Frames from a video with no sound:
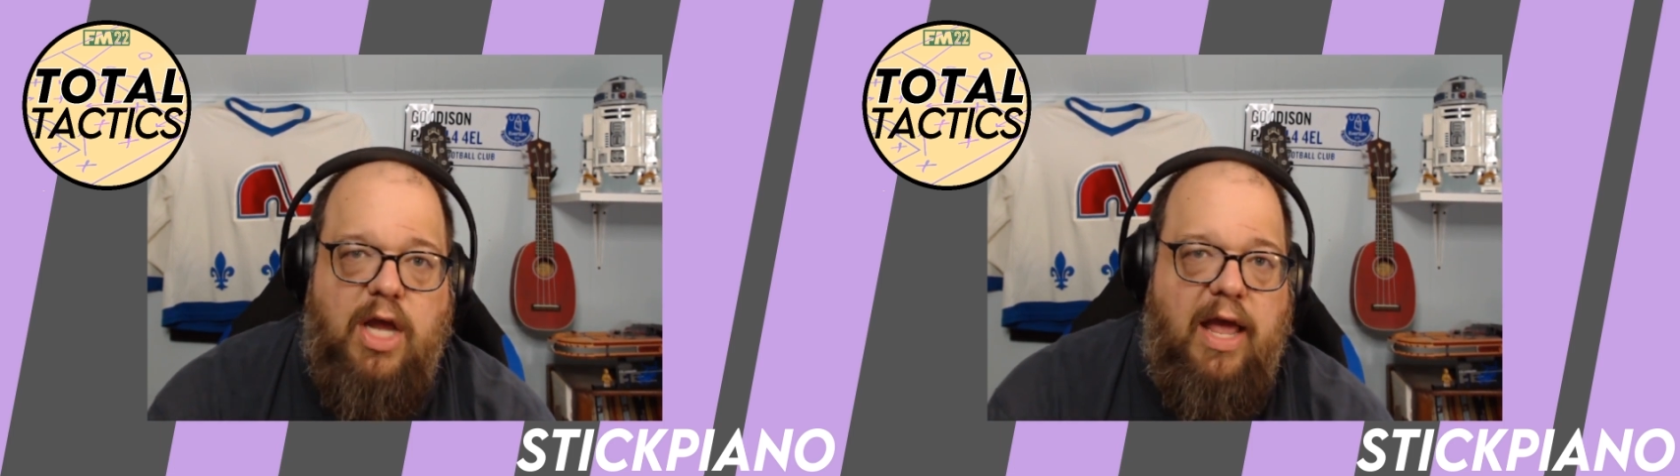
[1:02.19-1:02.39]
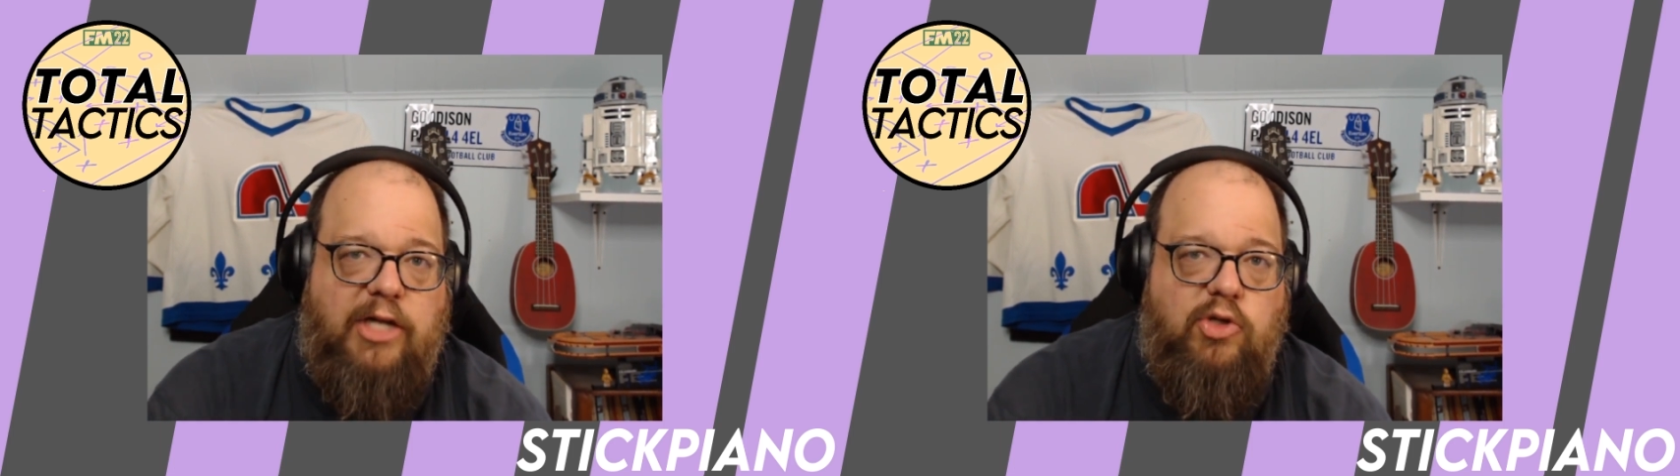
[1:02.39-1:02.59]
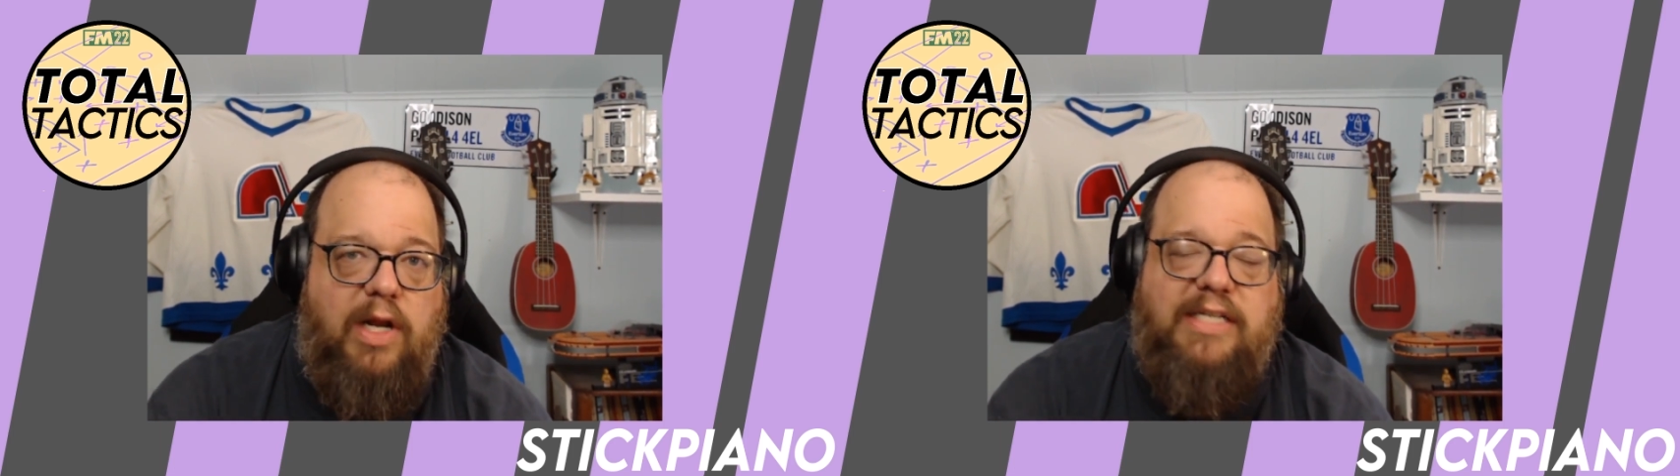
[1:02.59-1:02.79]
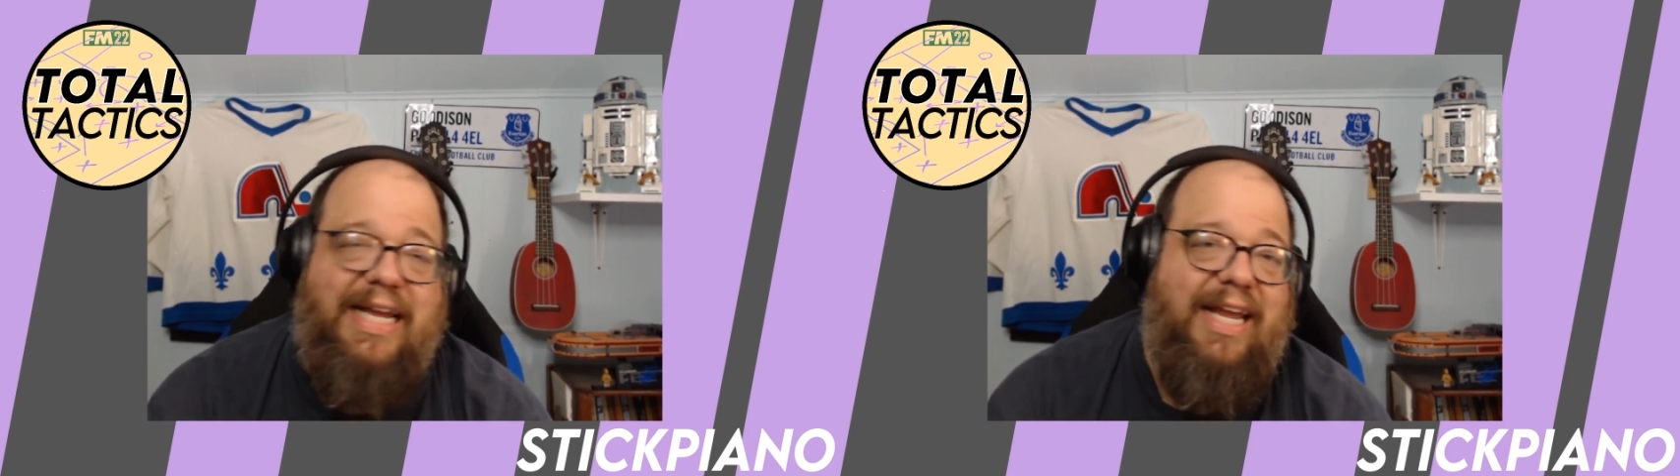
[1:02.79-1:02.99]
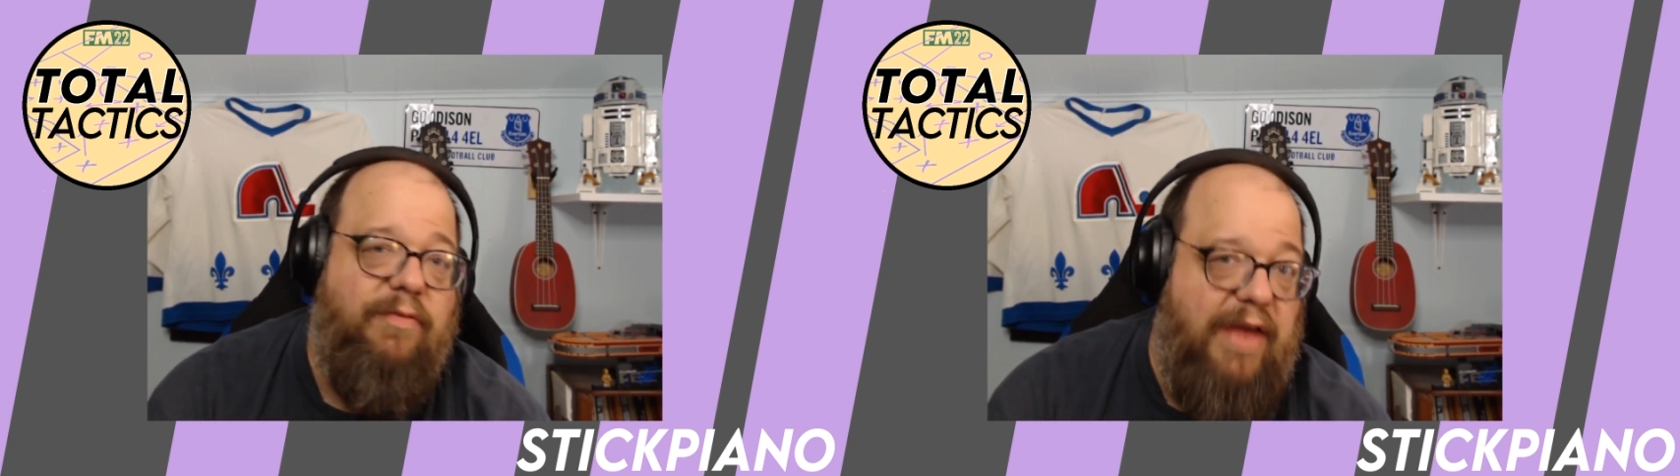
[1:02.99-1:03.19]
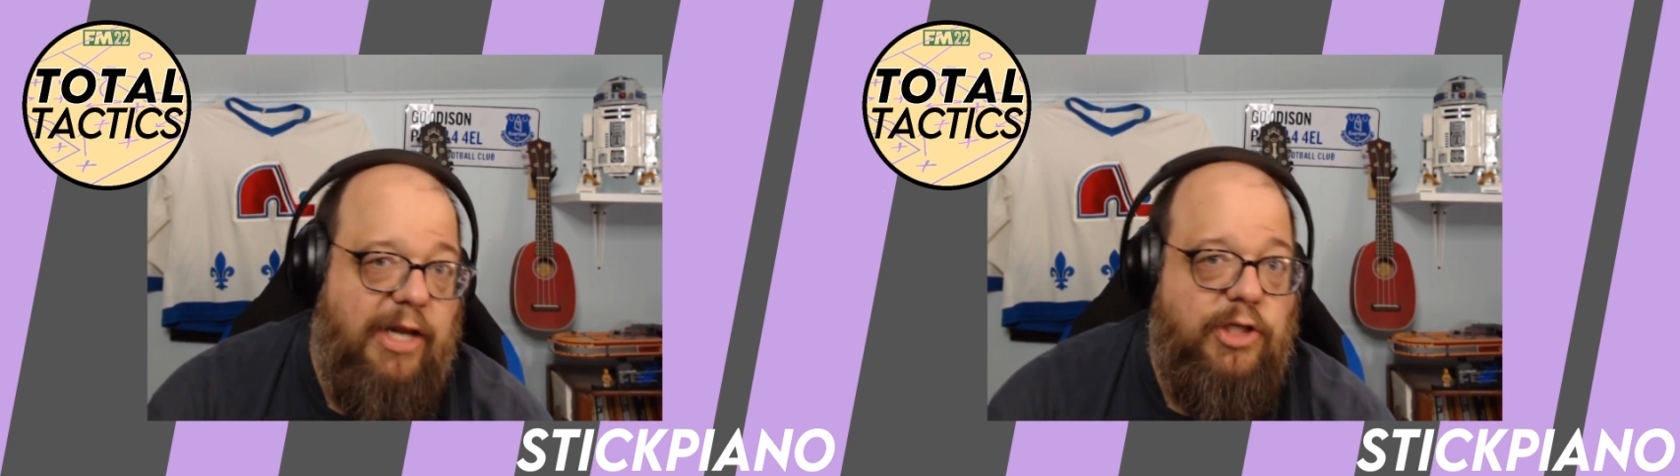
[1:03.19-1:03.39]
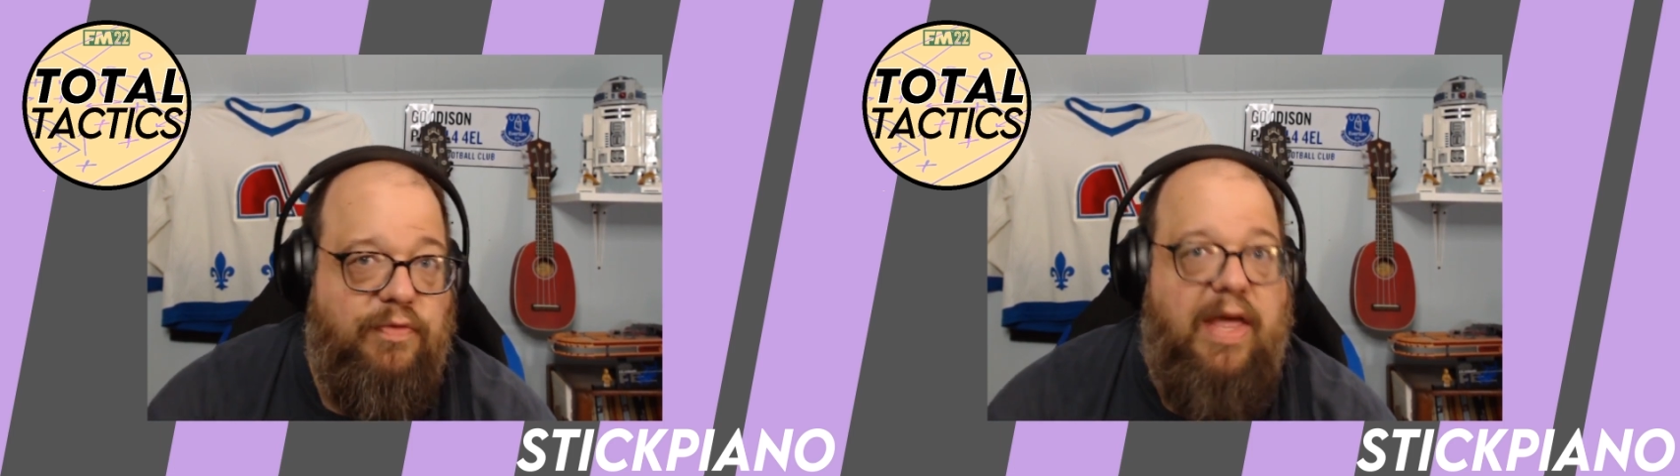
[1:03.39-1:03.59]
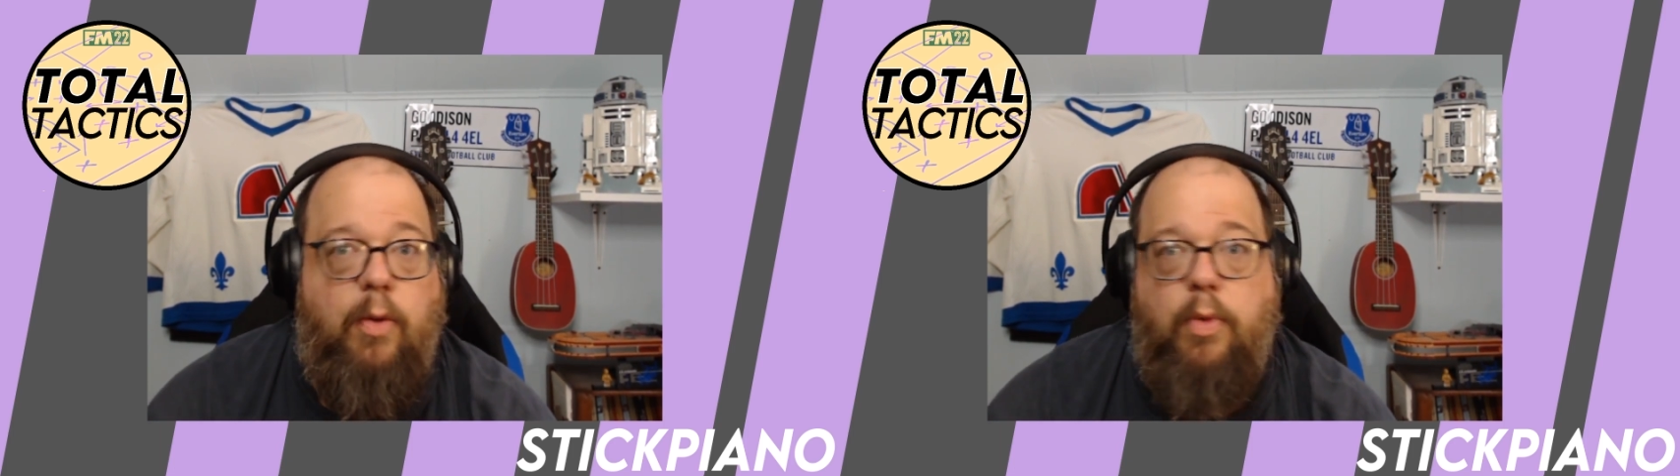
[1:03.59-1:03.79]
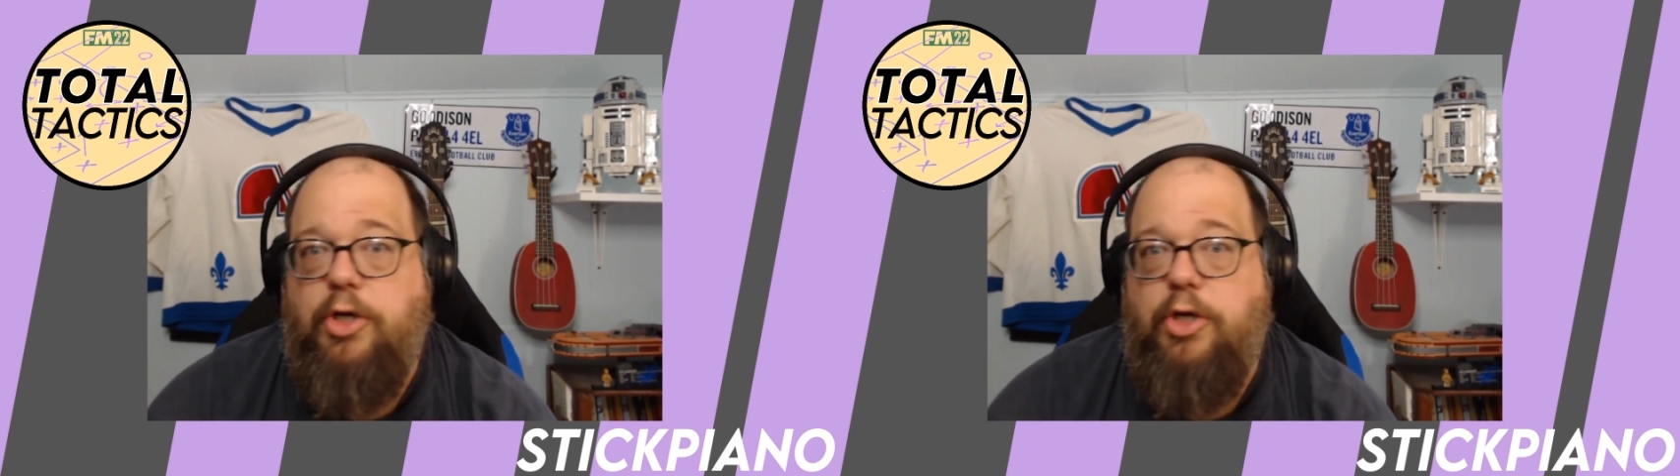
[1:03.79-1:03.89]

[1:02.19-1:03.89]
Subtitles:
and try to take advantage of that when you're